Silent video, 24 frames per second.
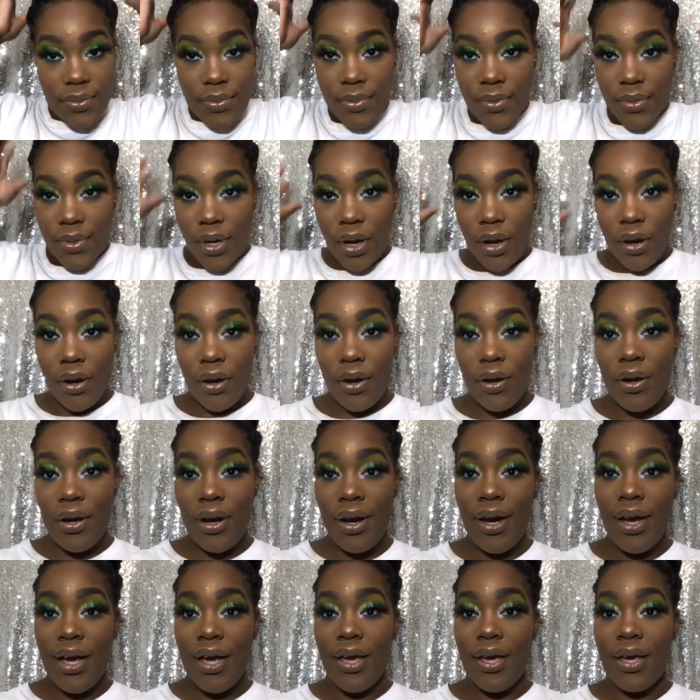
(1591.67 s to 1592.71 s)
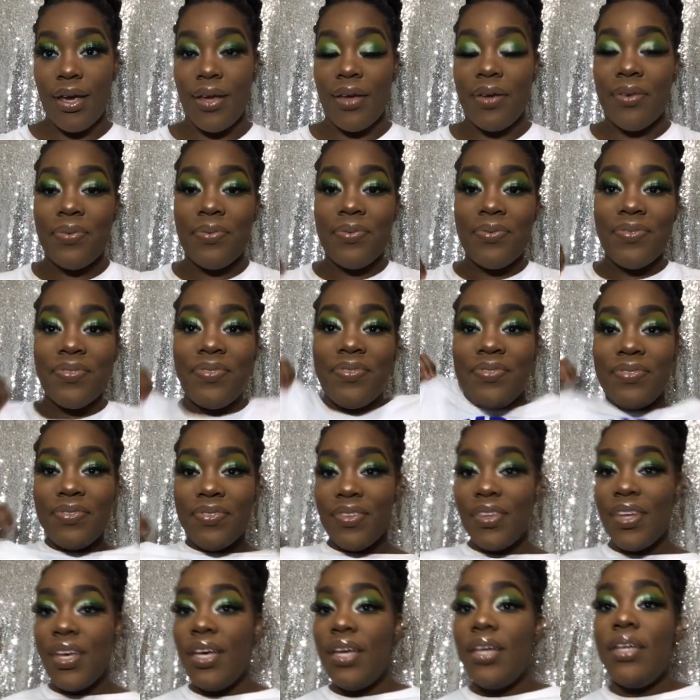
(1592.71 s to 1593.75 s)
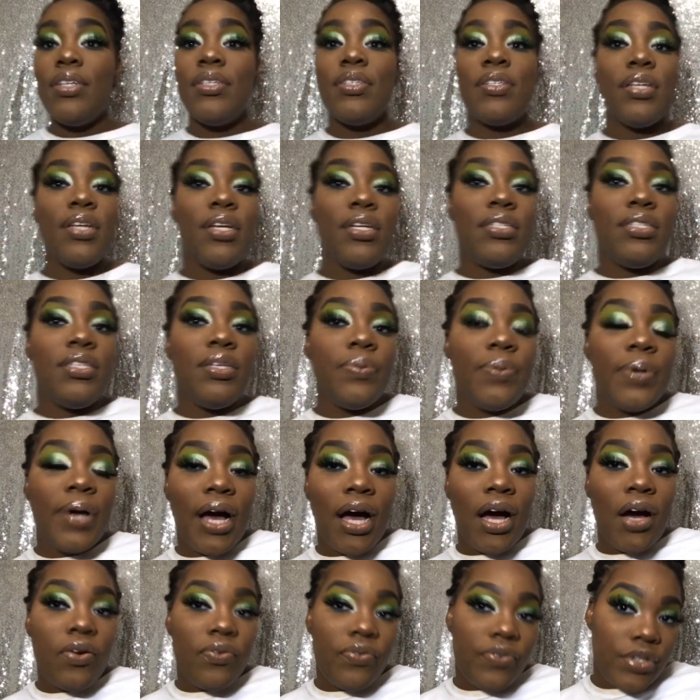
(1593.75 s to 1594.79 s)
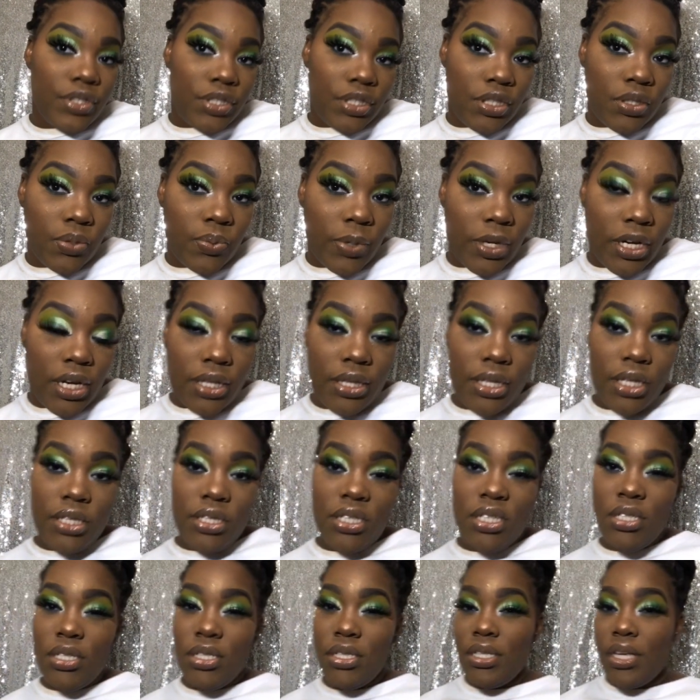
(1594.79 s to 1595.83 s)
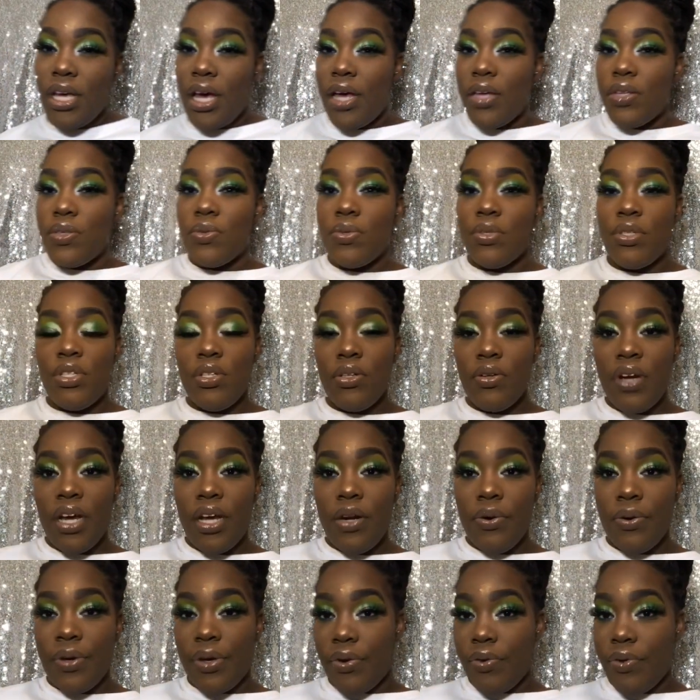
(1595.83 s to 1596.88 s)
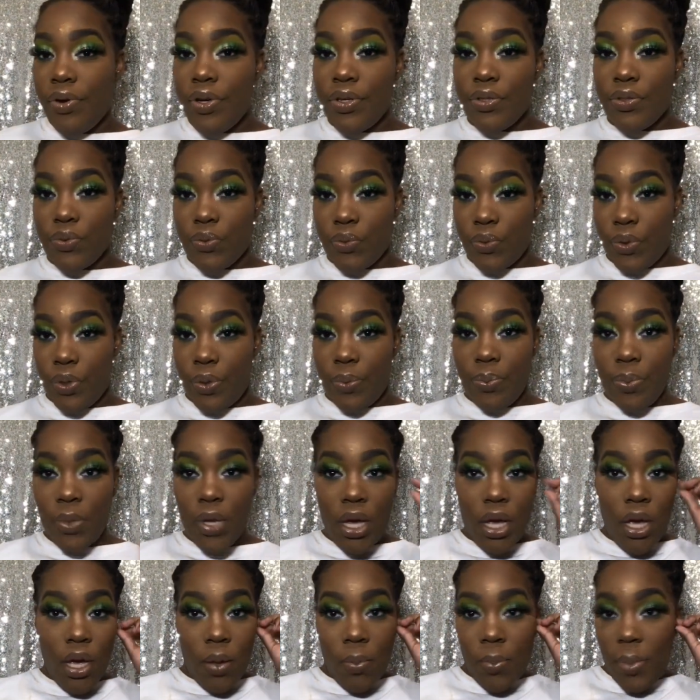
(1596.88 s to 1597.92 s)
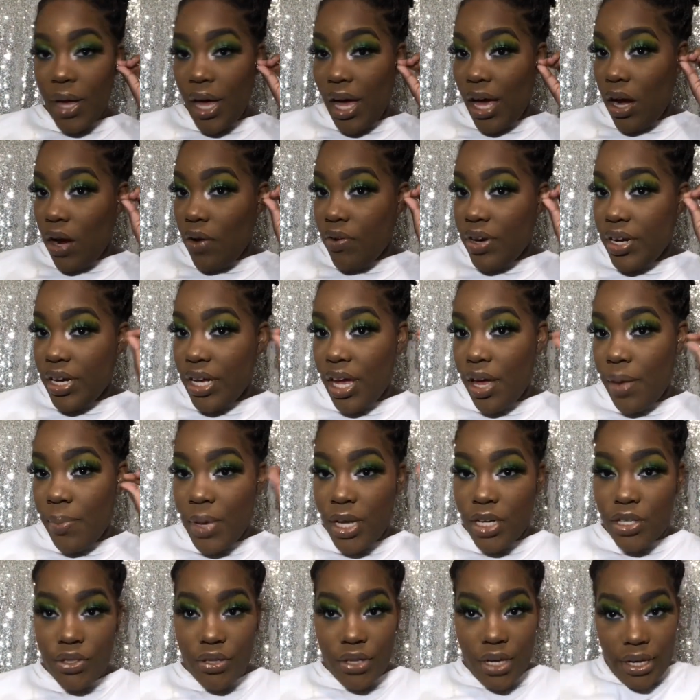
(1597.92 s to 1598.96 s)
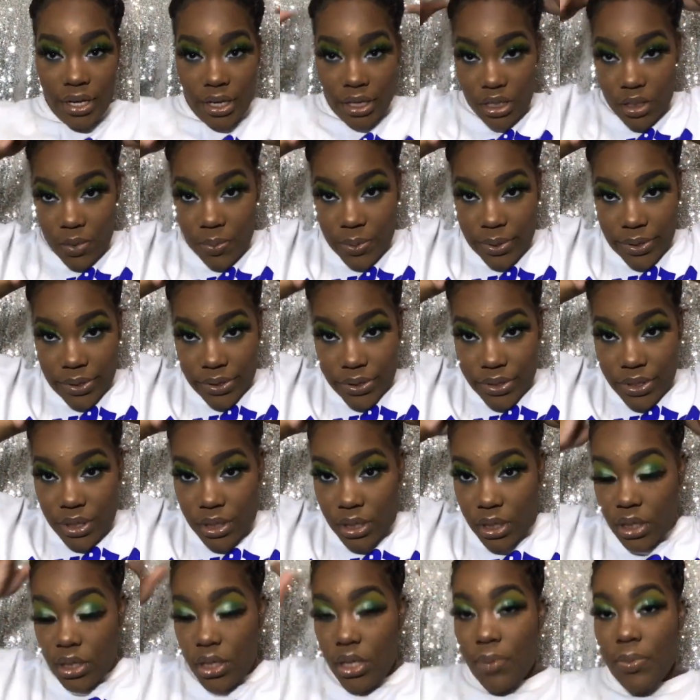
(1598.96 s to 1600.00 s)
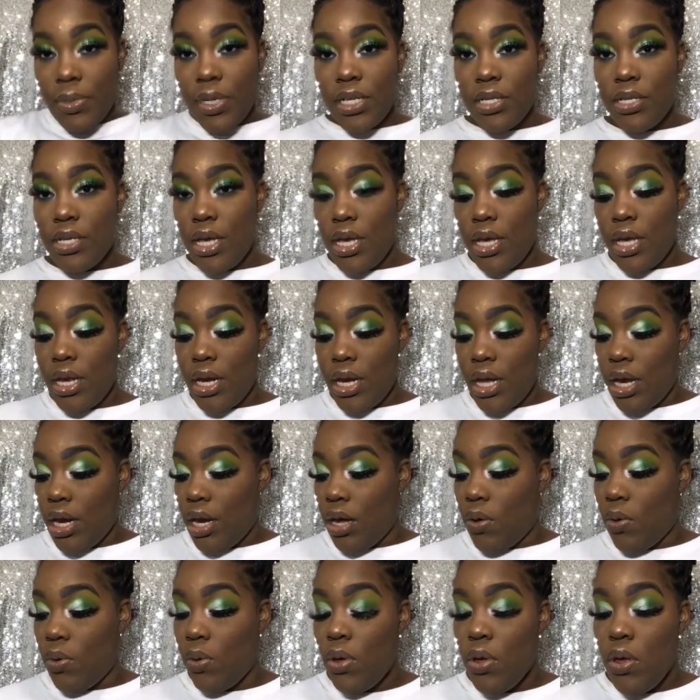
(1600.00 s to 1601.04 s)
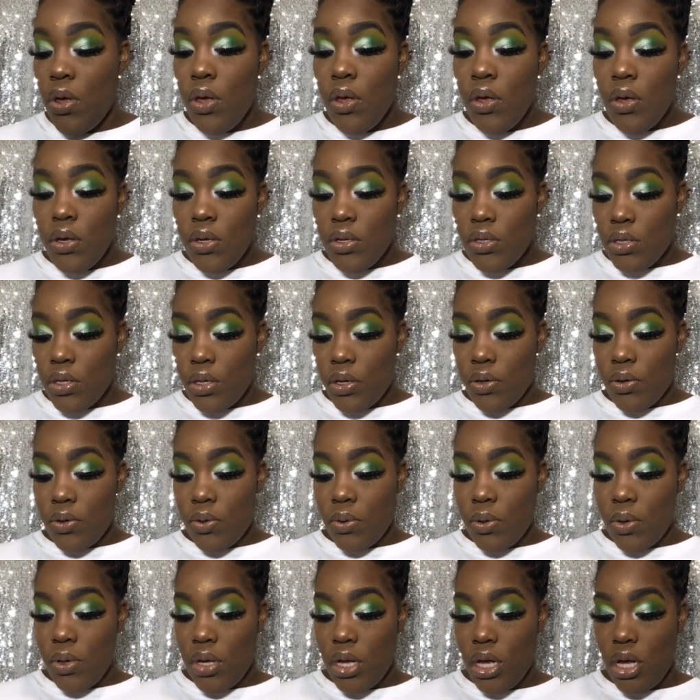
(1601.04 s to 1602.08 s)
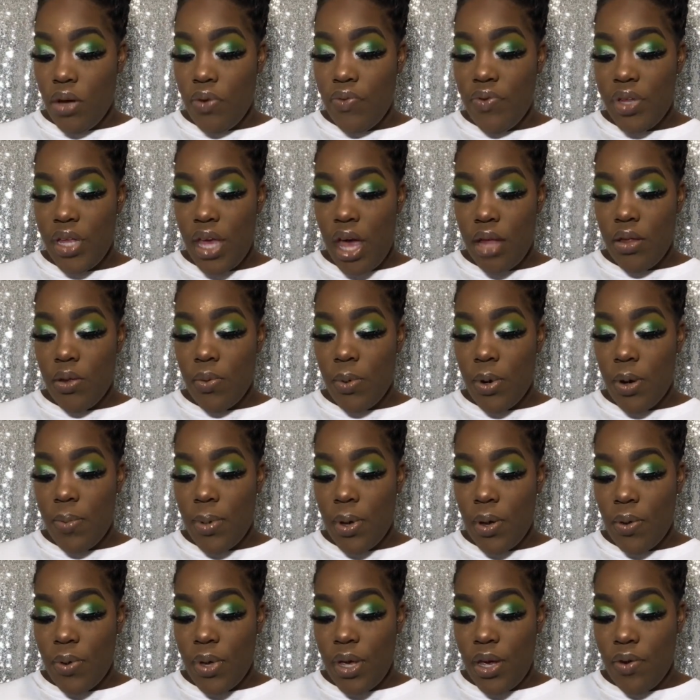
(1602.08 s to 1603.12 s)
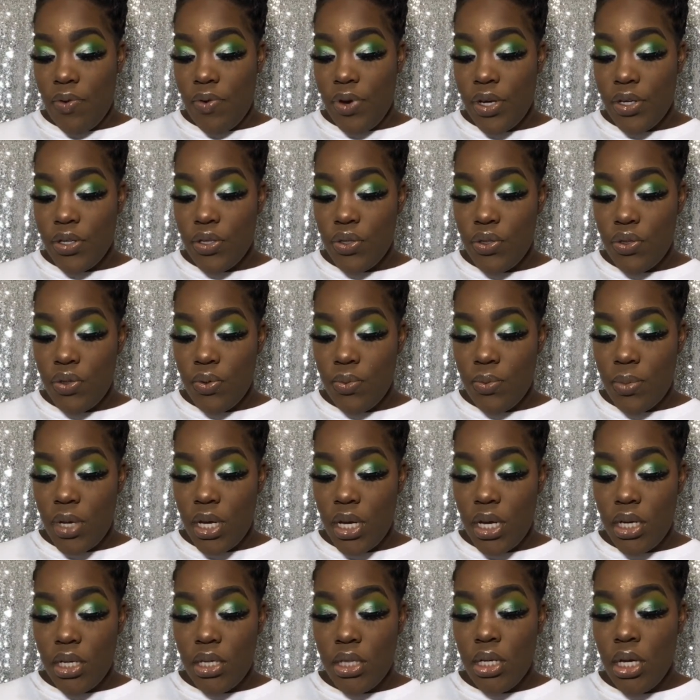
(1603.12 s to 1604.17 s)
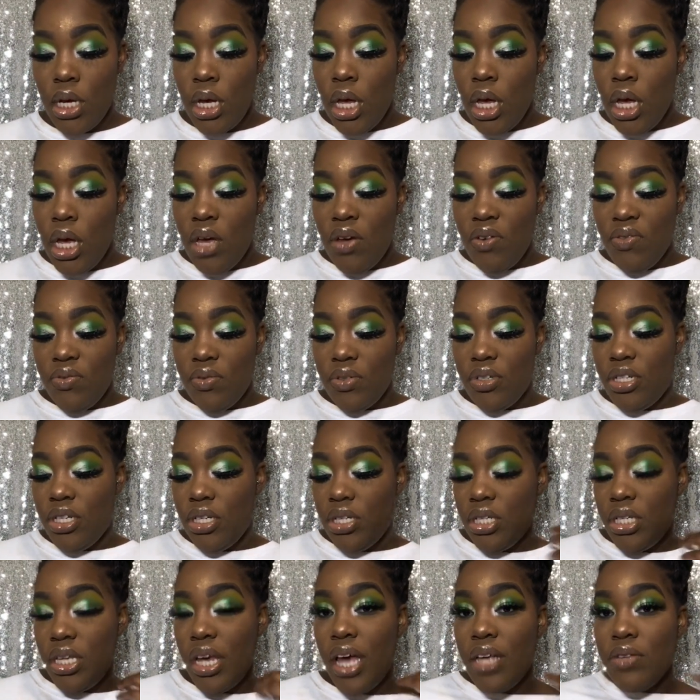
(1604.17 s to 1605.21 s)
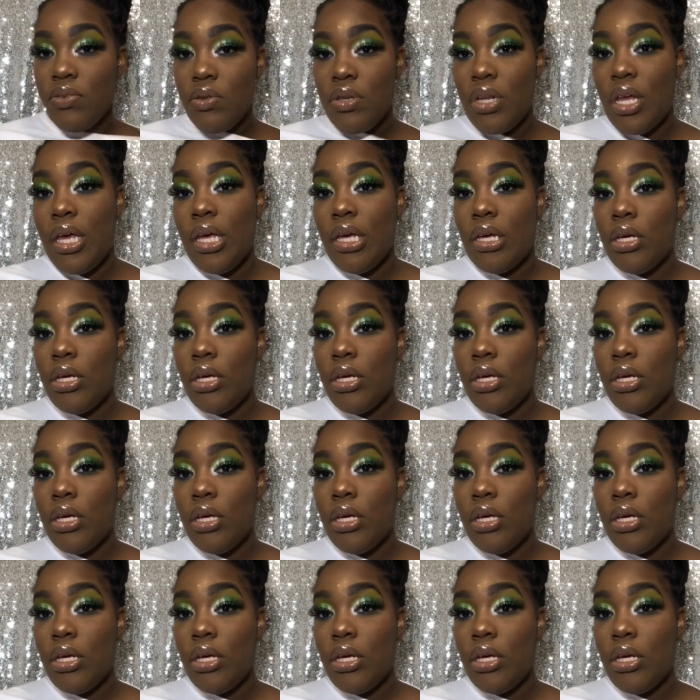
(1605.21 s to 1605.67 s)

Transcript: Alright. So let's see what outfit she's wearing. I think she just has on, she don't have no earrings on. But I already have my tragus piercing in. I'm not taking that out. So I don't really have to worry about earrings too much. She just has on like